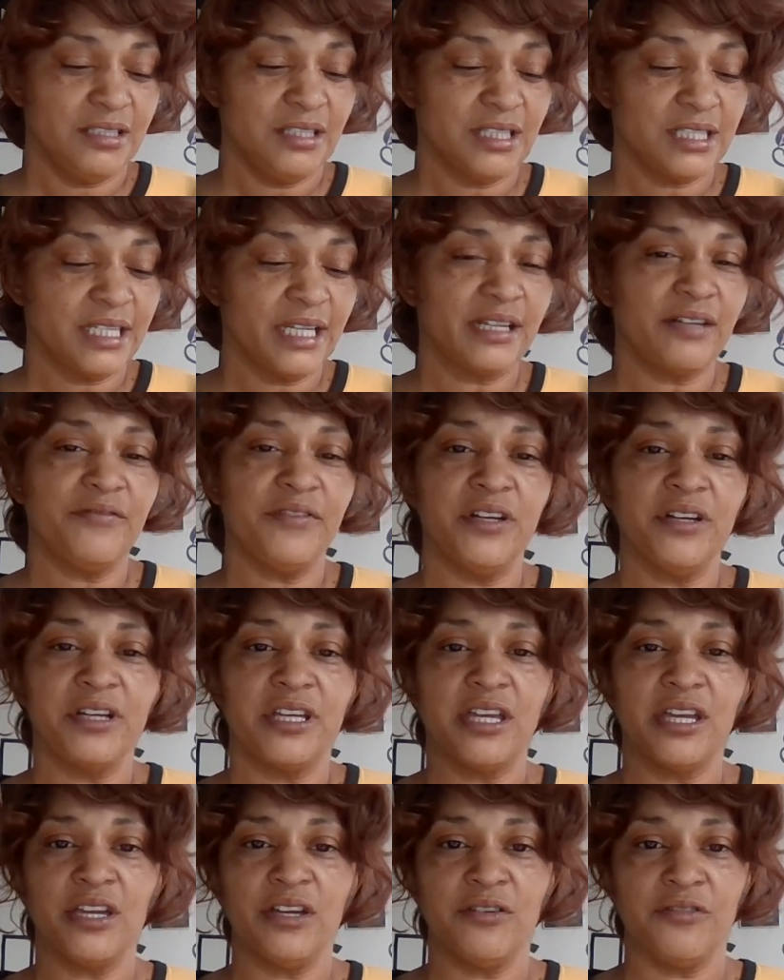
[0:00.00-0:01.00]
just like a very
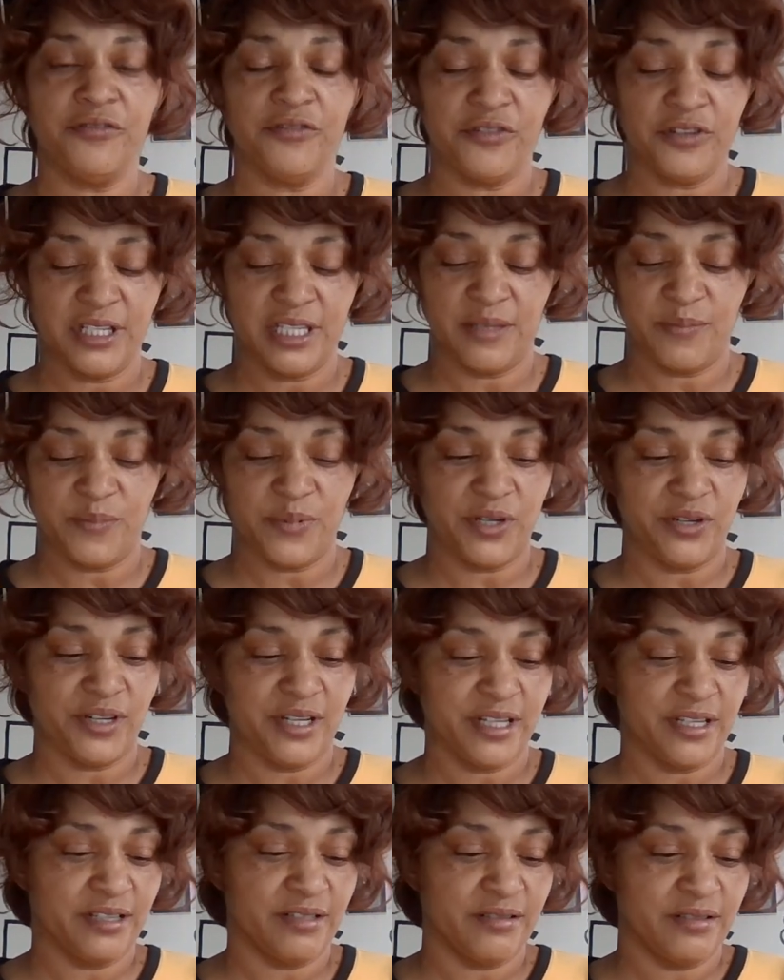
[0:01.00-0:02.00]
carefree
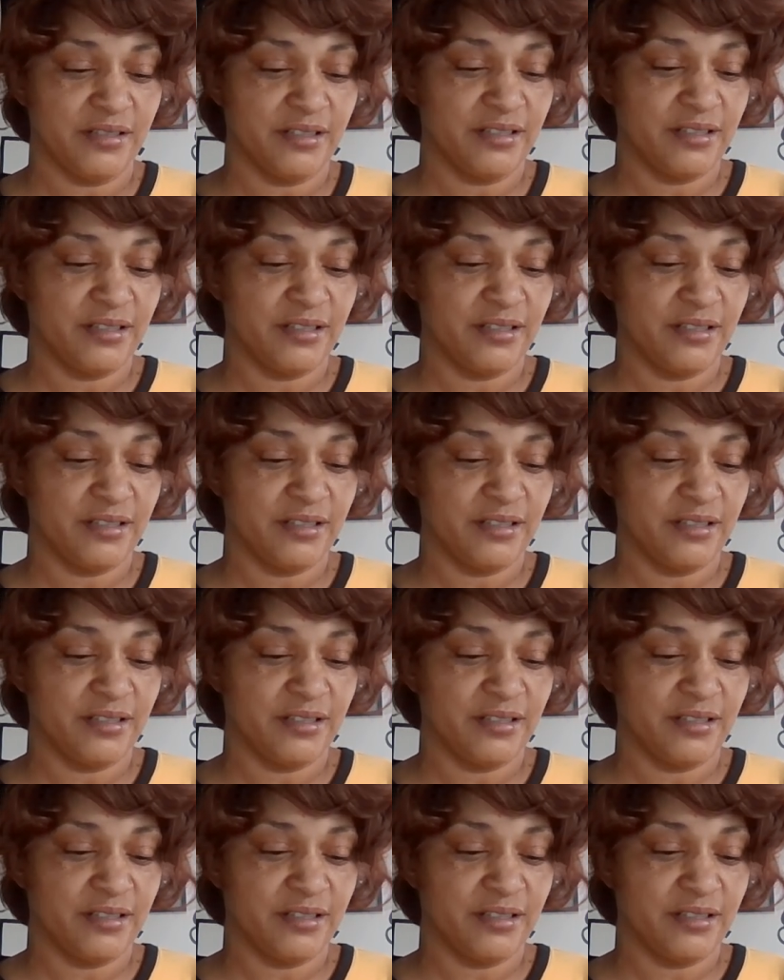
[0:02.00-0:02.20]
spirit.